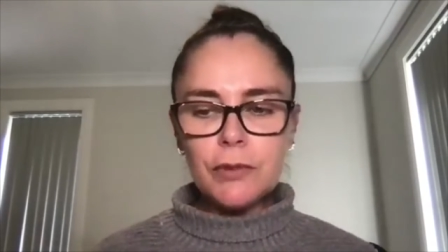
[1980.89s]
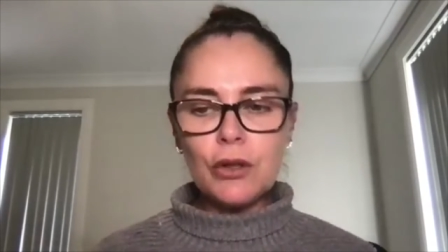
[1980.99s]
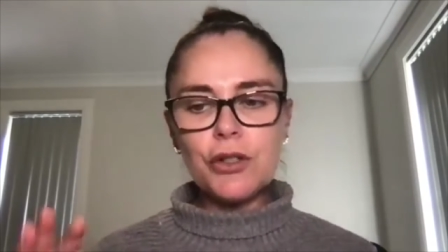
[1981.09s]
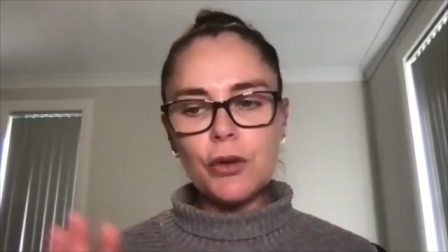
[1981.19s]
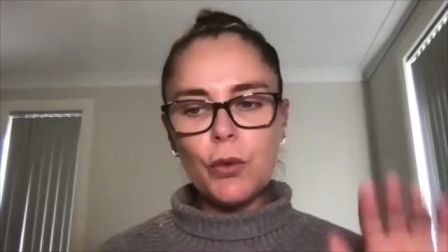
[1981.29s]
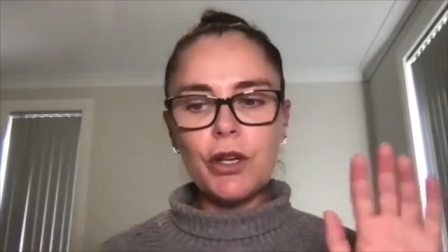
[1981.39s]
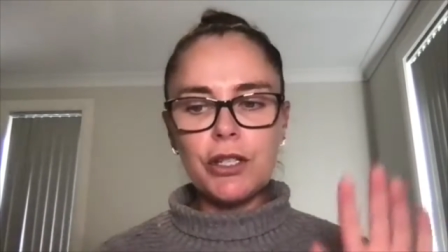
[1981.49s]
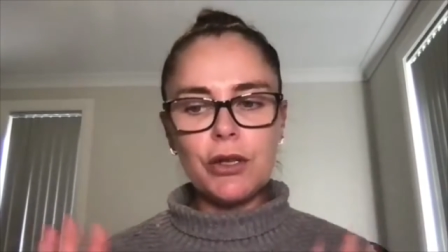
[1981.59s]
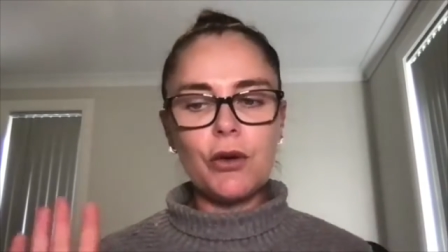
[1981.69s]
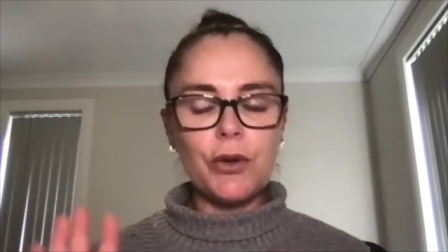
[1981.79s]
because it
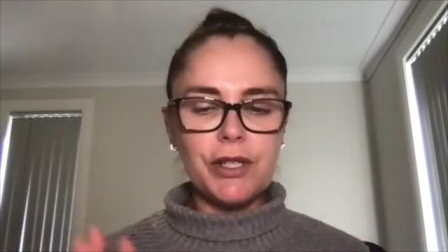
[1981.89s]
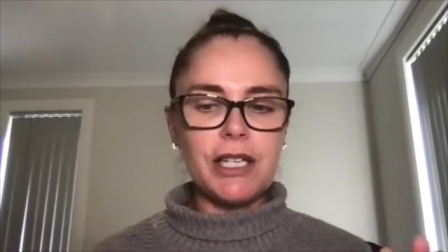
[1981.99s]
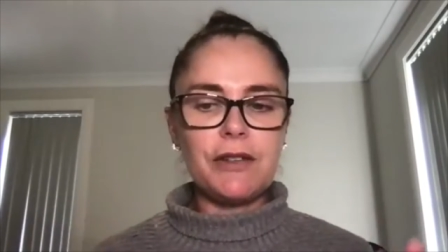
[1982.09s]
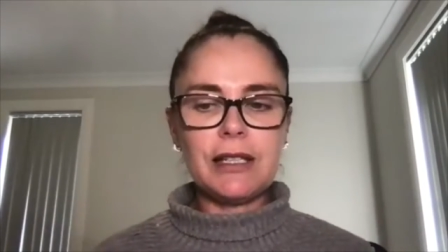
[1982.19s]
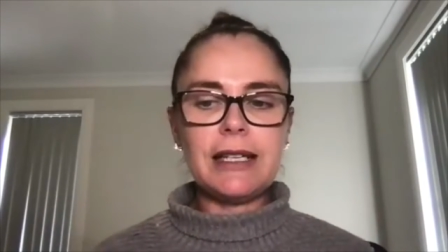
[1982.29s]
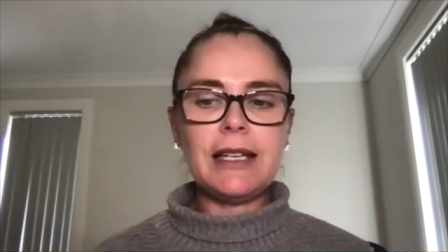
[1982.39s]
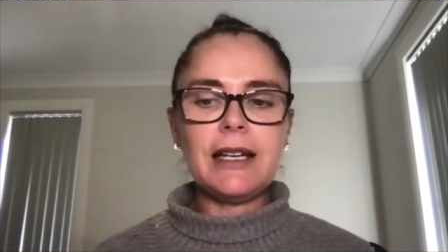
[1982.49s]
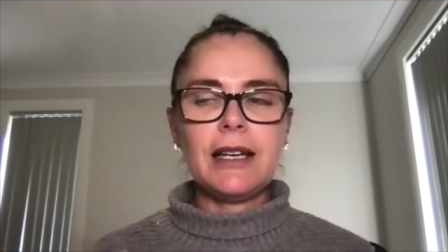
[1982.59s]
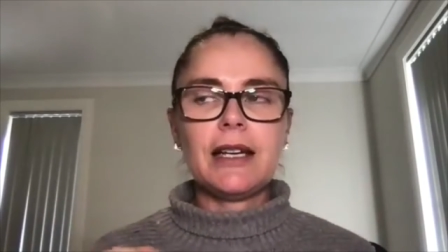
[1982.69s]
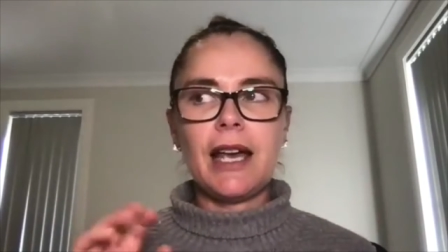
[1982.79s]
works the horse evenly.
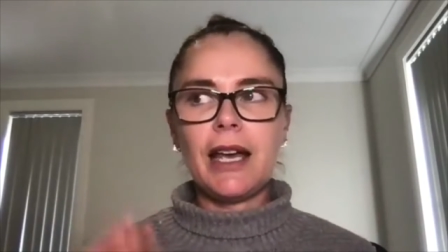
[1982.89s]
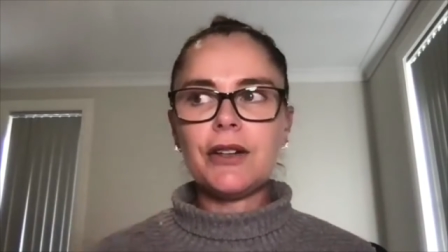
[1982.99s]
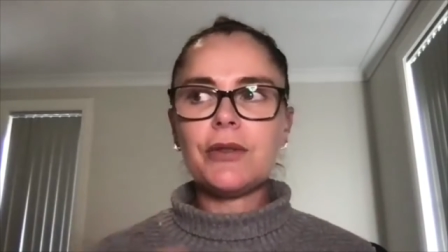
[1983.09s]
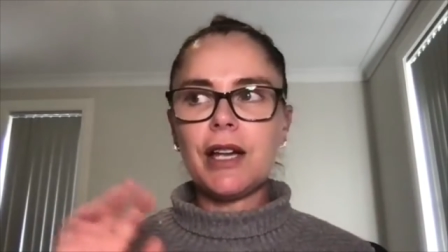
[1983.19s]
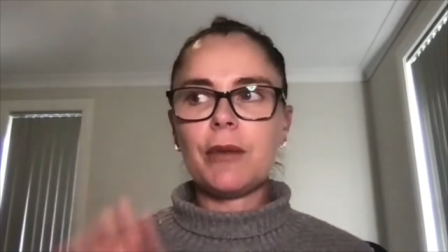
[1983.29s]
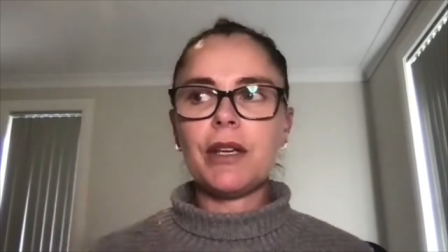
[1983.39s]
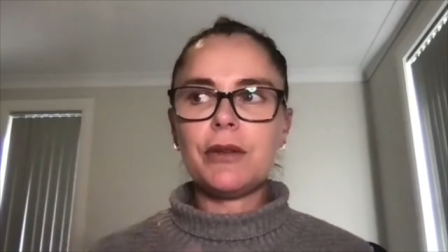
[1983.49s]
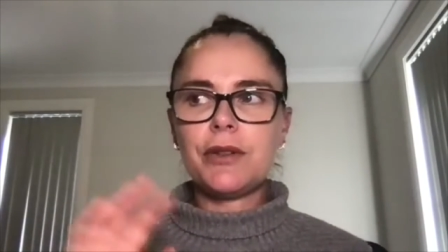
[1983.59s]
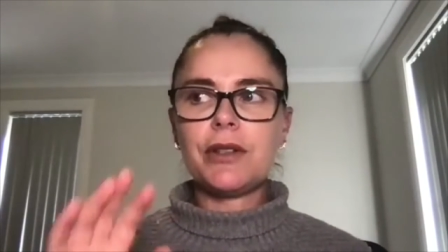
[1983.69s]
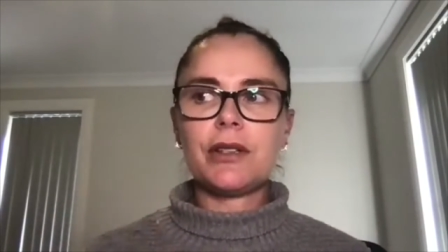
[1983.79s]
Cantering up
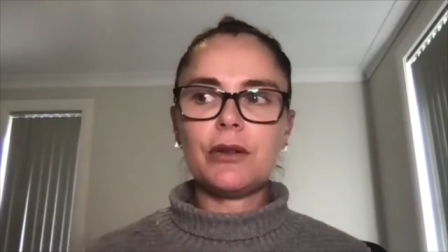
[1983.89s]
hills is a little